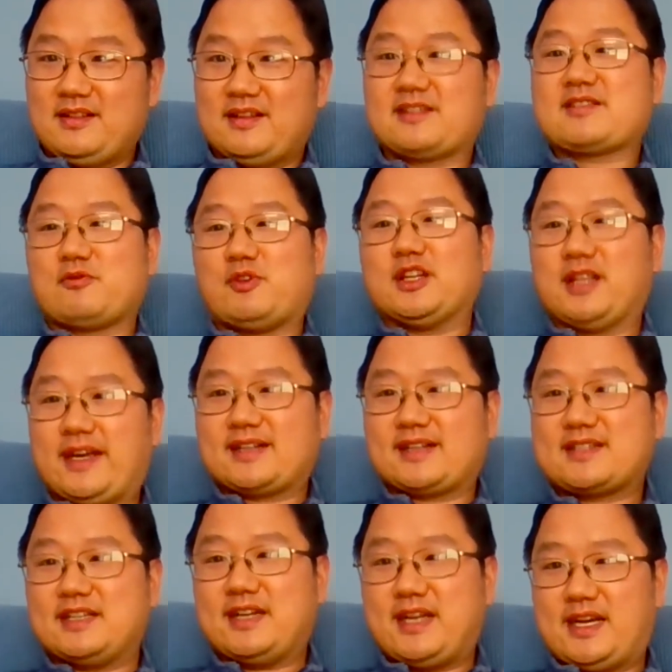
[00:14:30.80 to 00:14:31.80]
This one
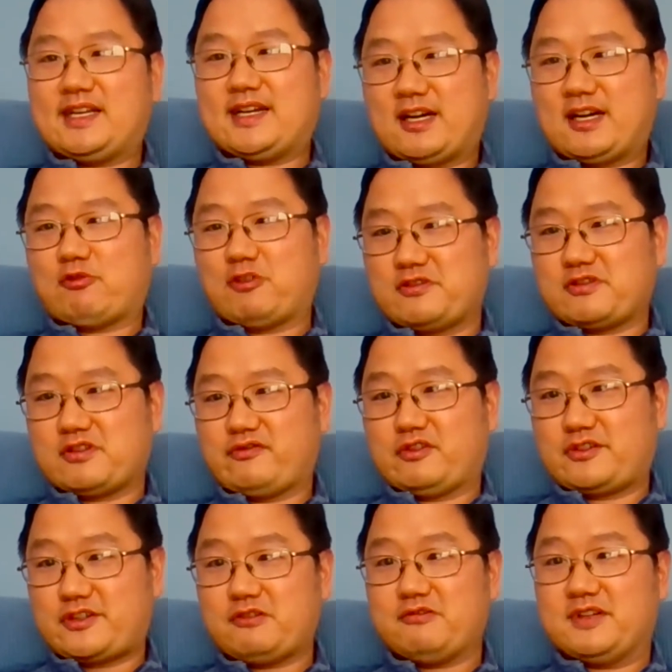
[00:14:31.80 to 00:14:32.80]
lasted 8 hours over
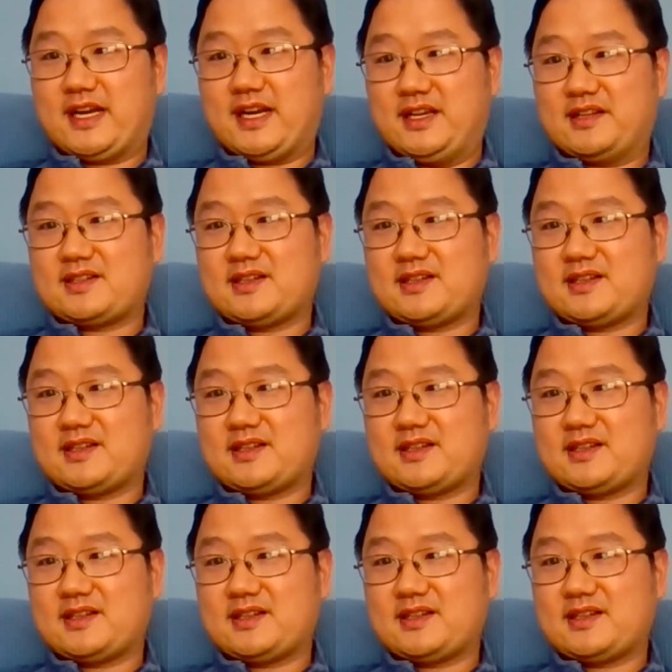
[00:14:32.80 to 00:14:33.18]
2 days.